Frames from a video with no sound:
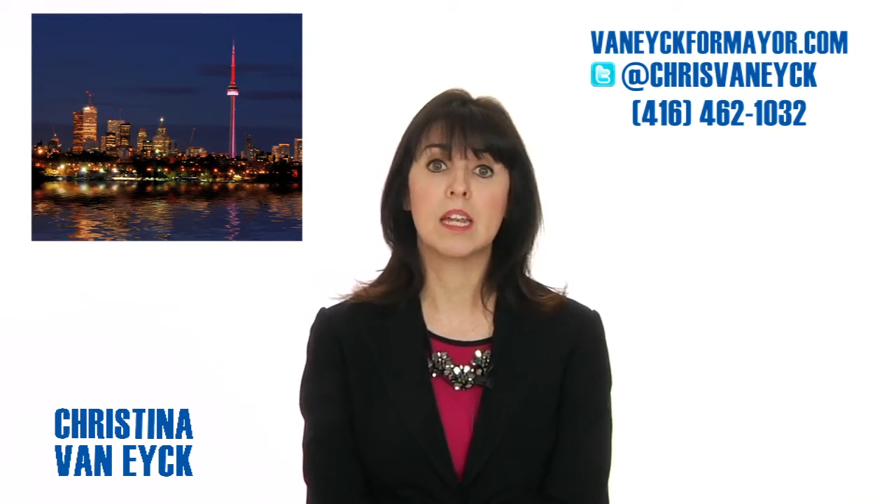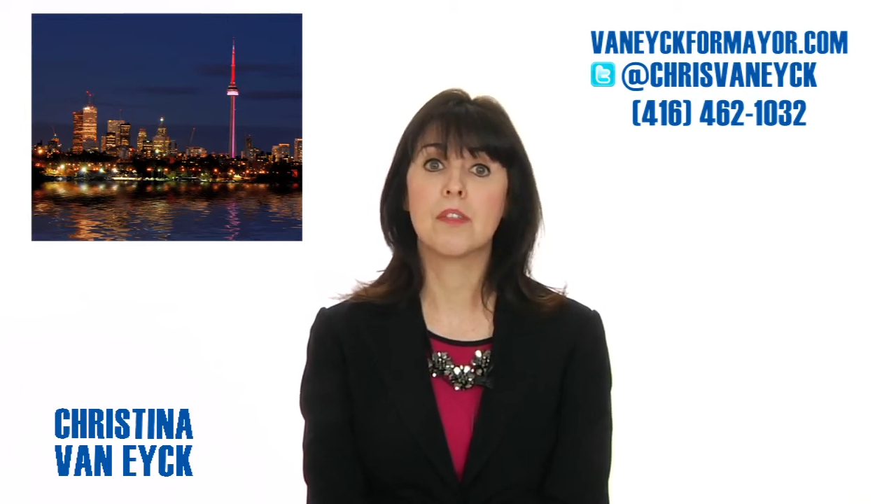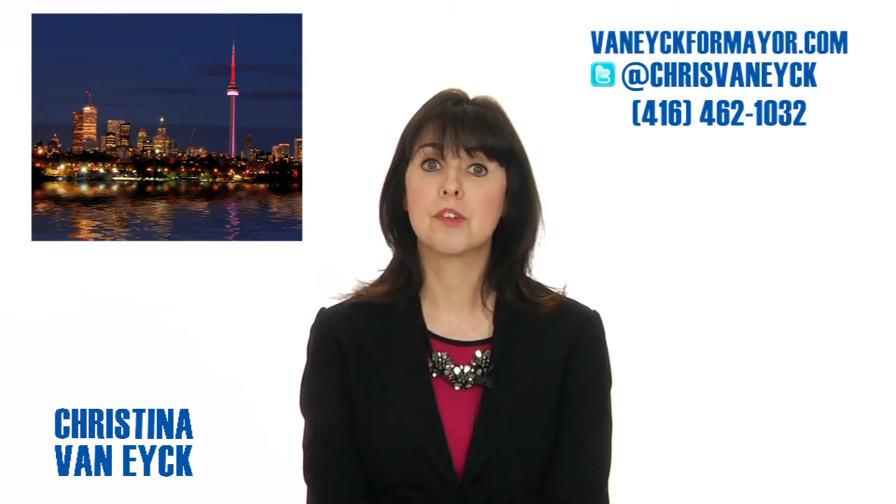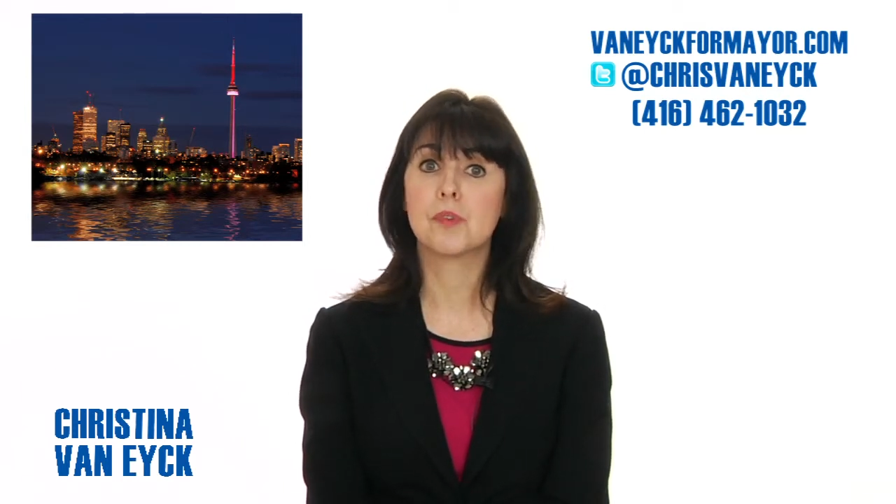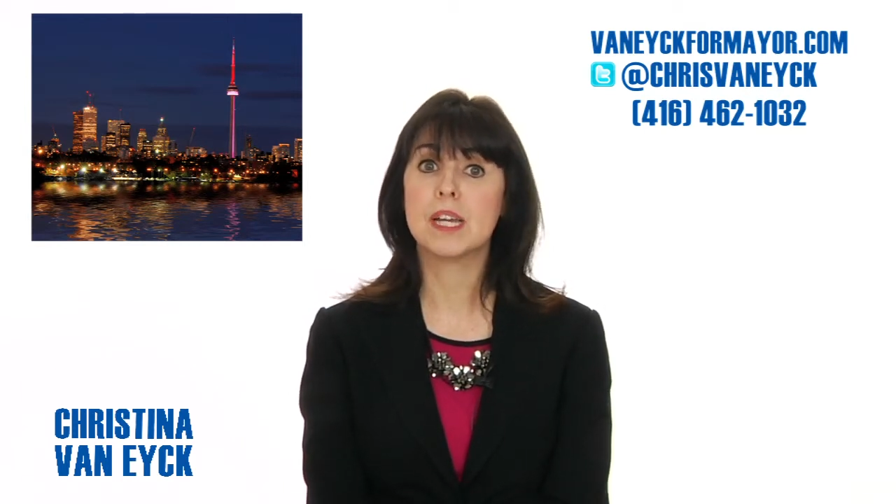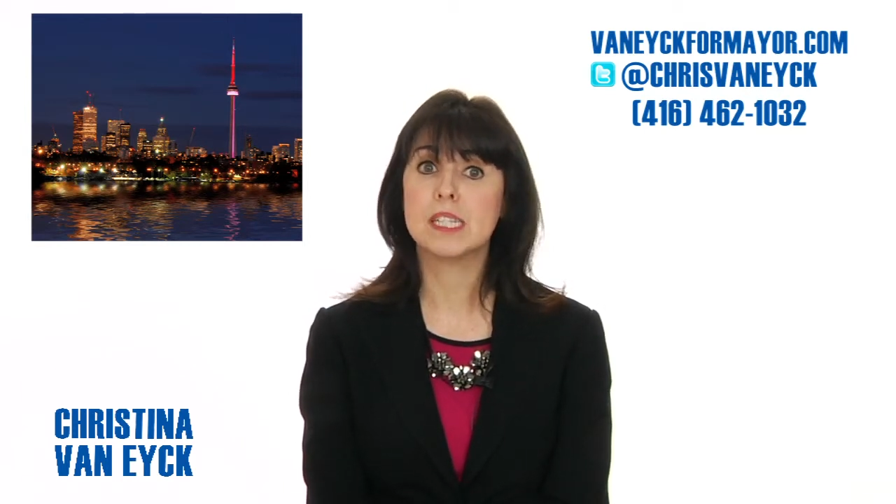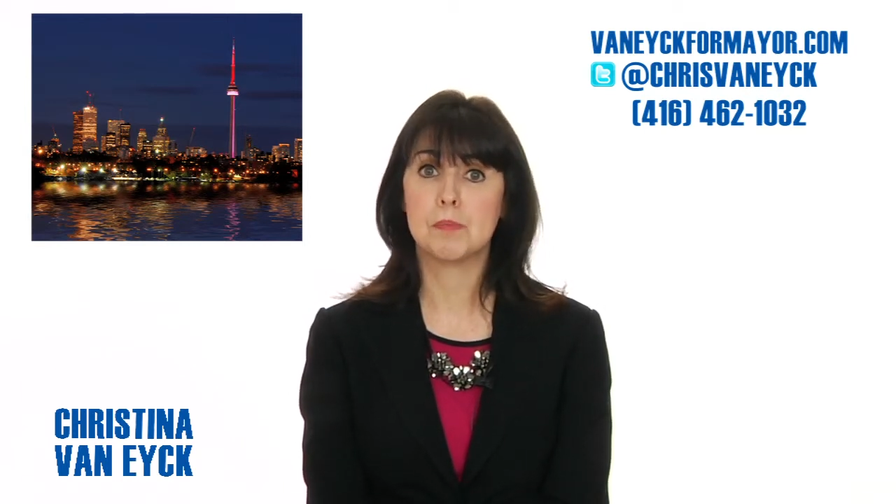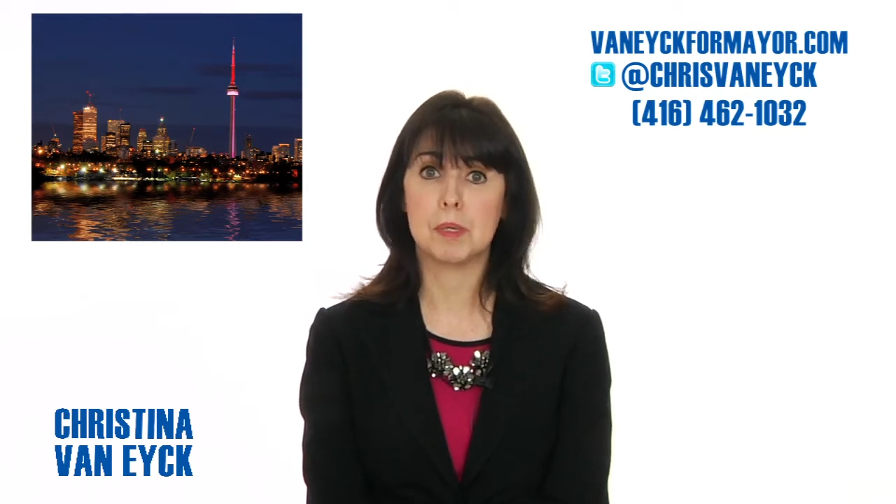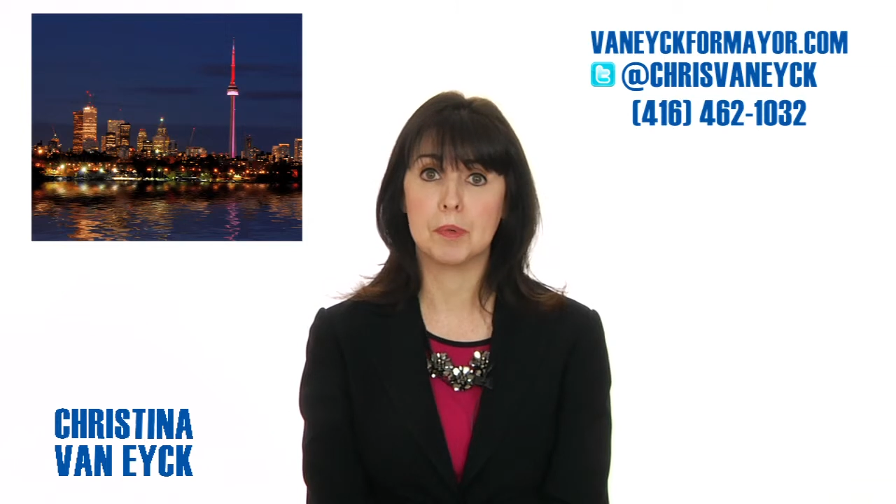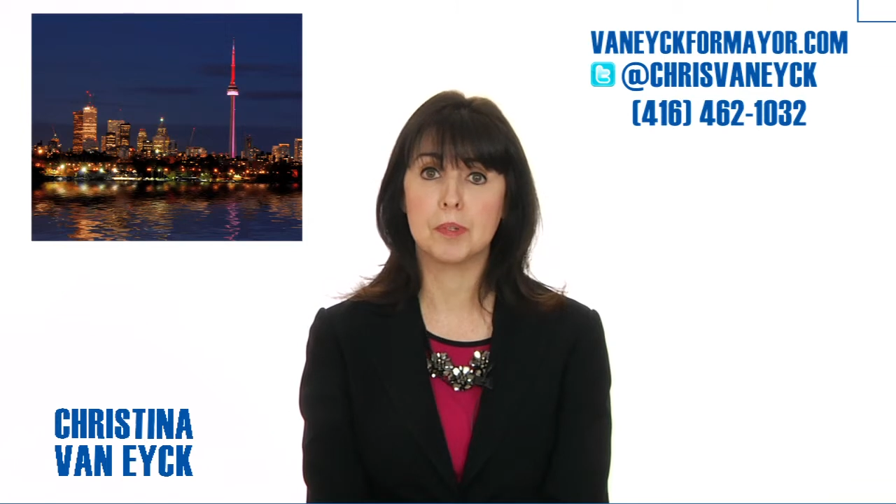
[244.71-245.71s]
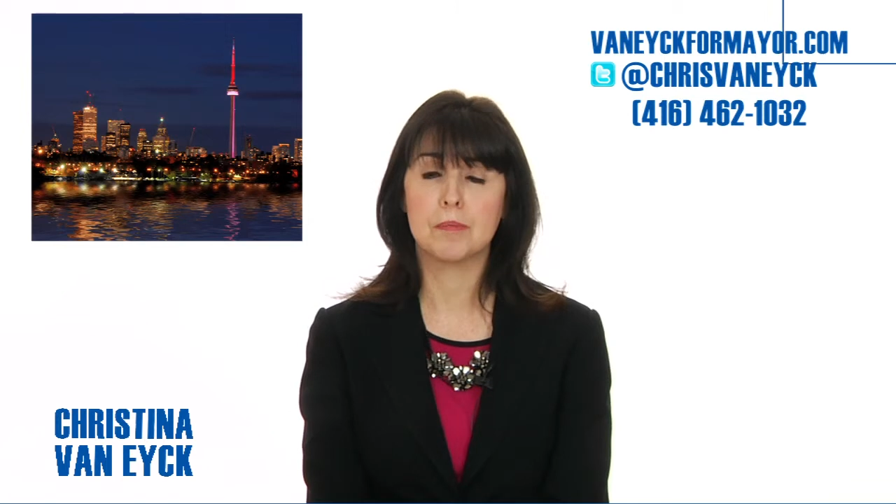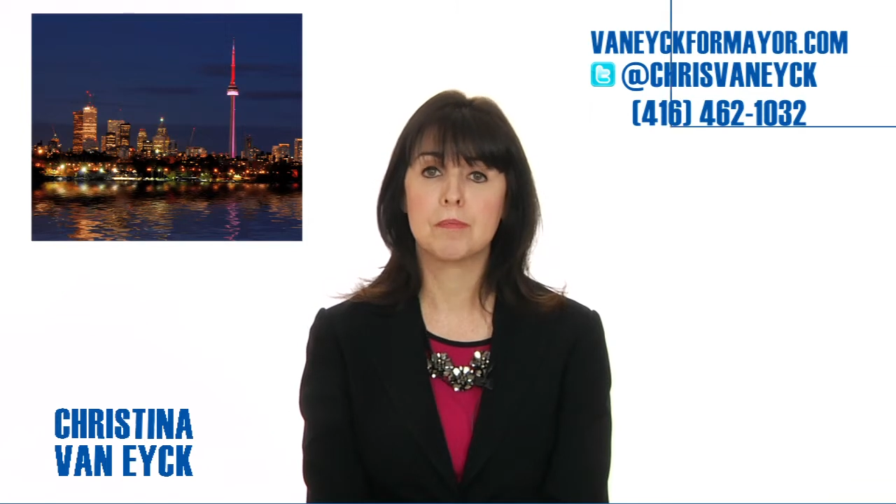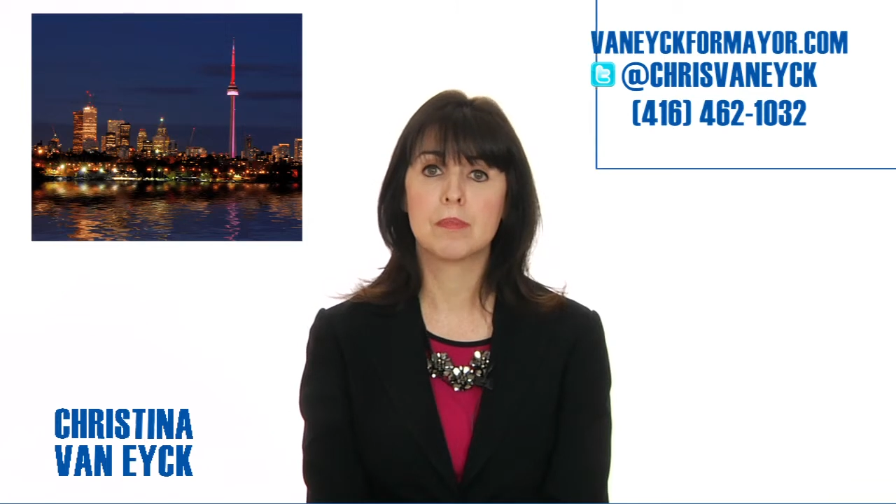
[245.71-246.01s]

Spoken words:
and other tradespeople.